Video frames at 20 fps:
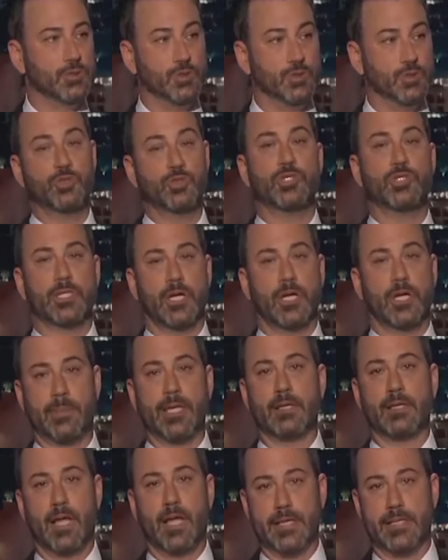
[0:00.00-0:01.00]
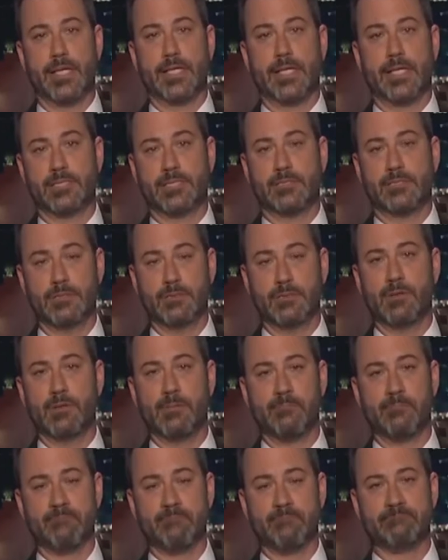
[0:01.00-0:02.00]
do something like this
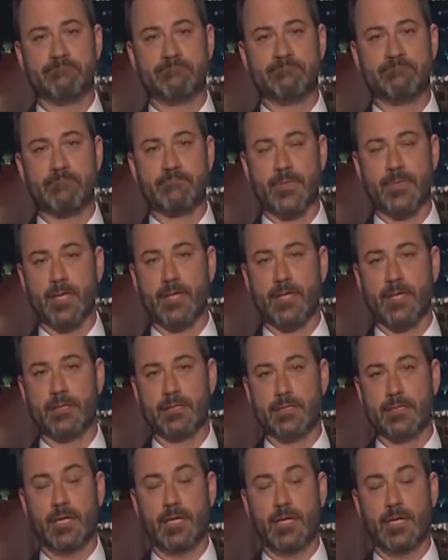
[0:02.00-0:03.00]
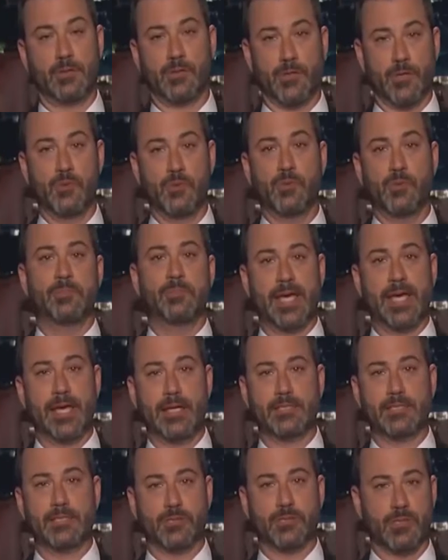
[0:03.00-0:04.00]
to other human
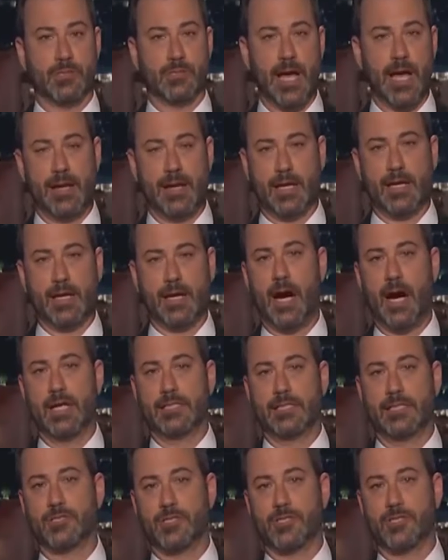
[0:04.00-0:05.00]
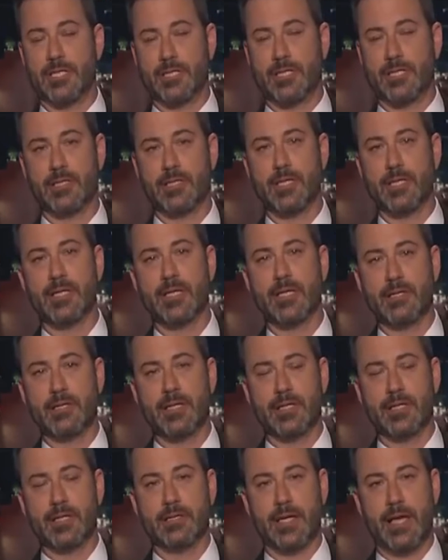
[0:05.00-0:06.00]
beings who are at a concert,
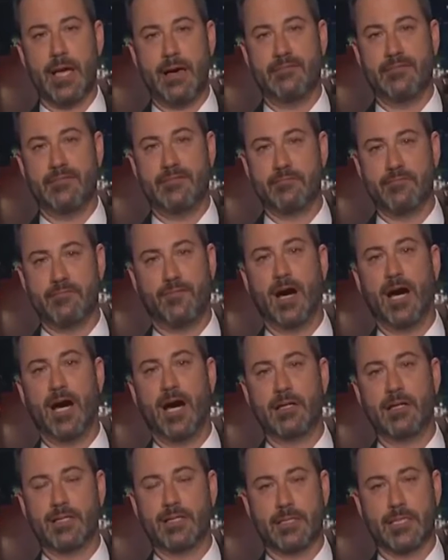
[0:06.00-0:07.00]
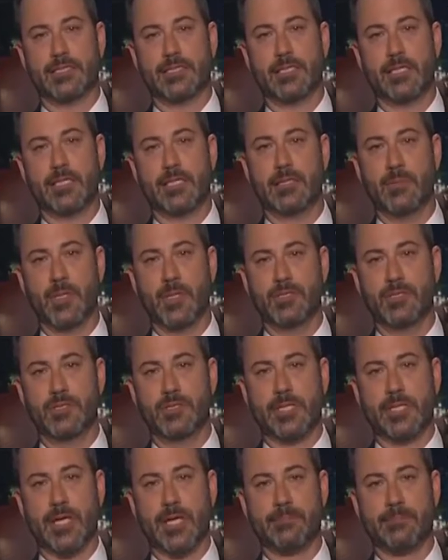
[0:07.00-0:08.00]
having fun and listening to
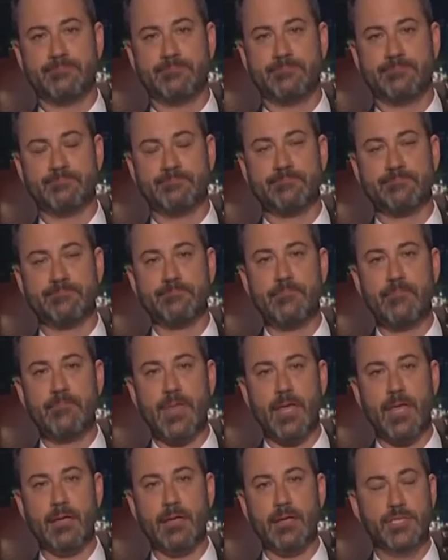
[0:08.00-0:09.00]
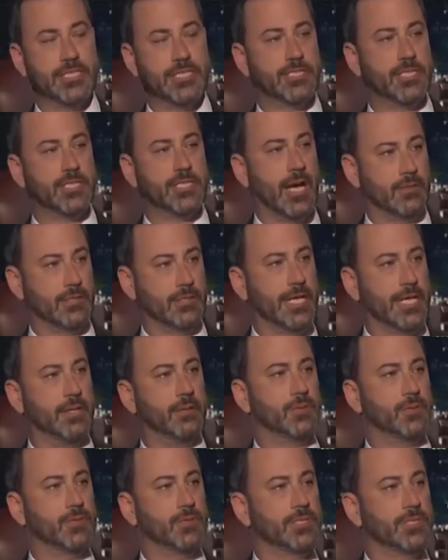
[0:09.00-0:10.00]
music. Jason
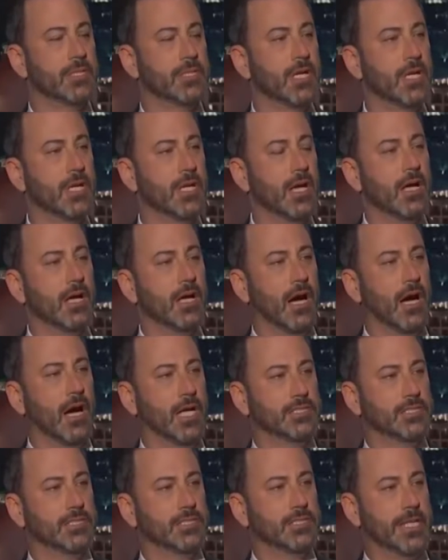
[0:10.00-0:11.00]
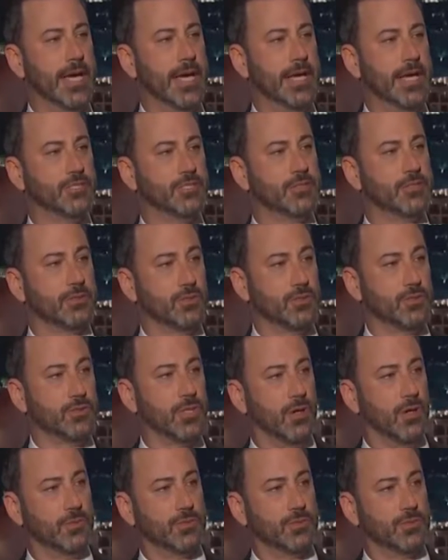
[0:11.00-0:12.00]
Aldean was on stage. Luke
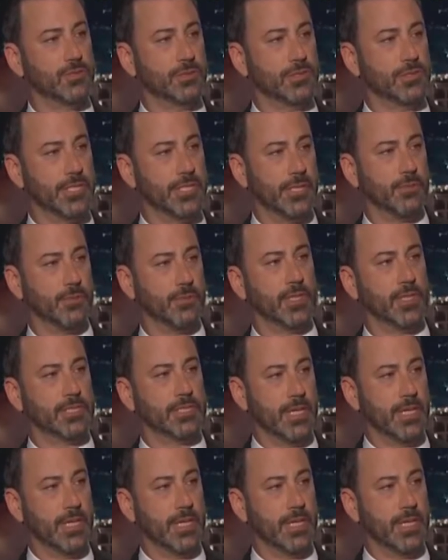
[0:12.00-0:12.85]
Combs, who was here with us